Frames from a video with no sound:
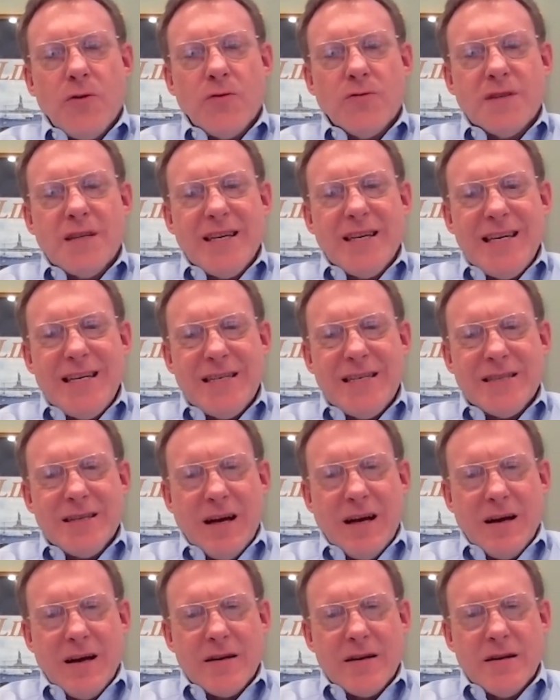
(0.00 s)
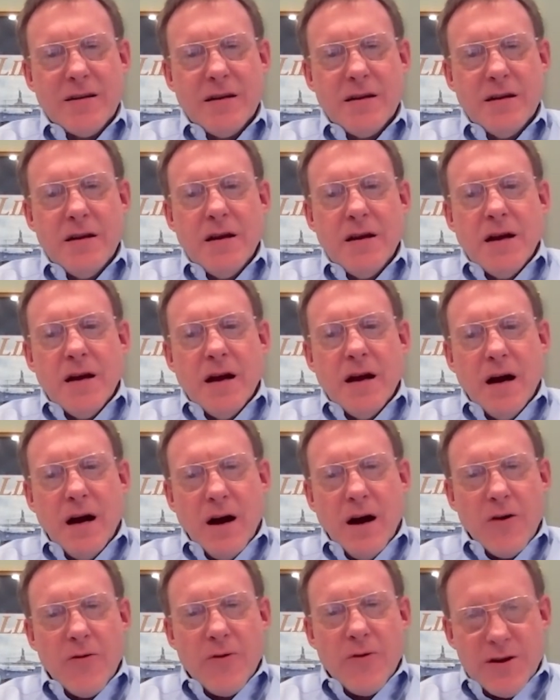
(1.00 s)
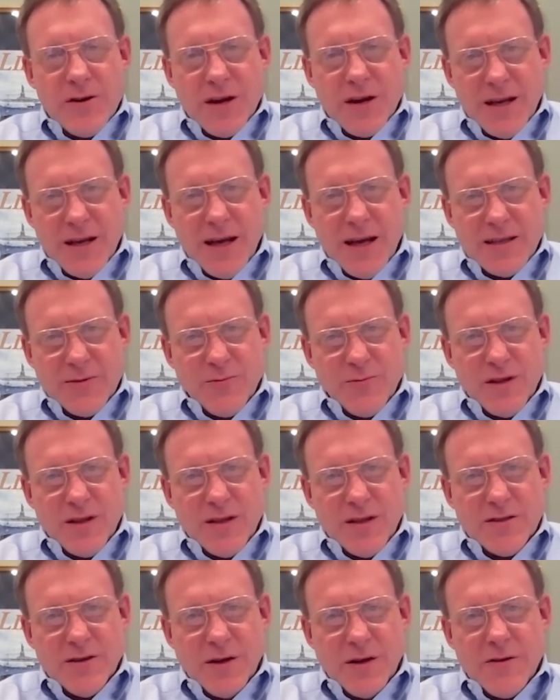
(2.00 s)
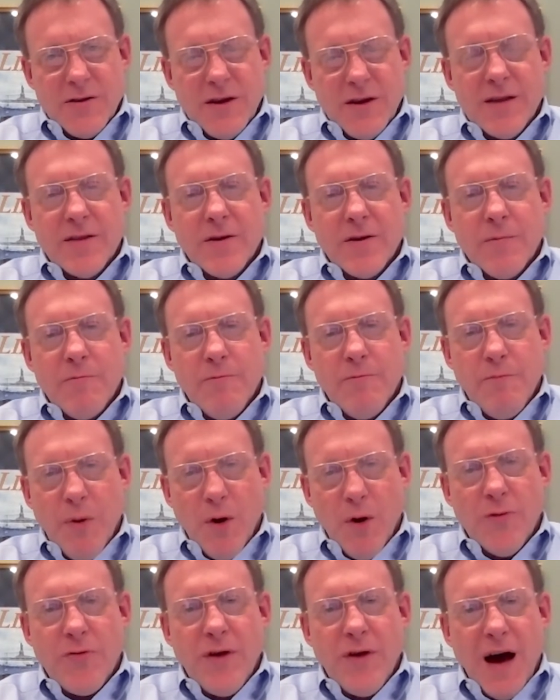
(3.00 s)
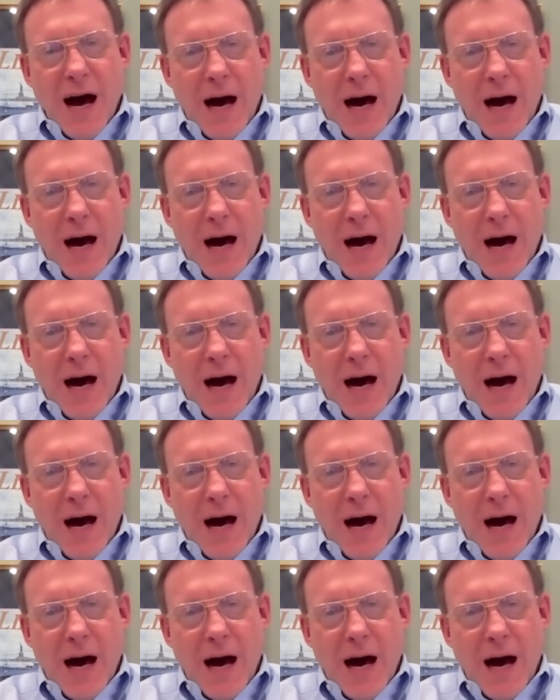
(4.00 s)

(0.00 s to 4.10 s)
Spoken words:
OT side are interconnected with each other and they're both